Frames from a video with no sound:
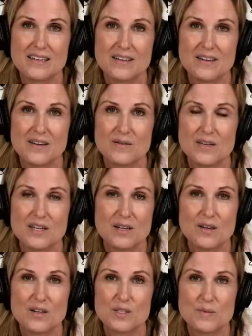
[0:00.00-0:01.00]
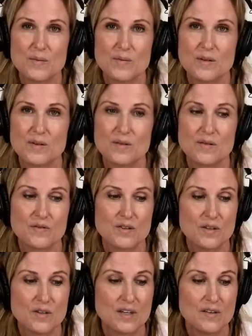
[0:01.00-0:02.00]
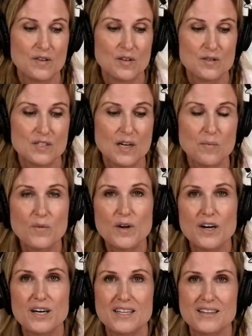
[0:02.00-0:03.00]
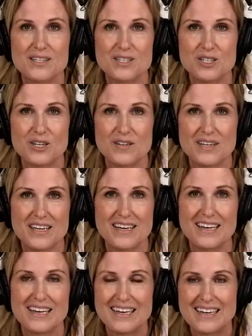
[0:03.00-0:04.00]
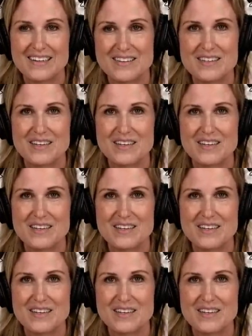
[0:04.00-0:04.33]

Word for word: You know, I want to encourage people who if you're if you're somewhere in this journey, yeah.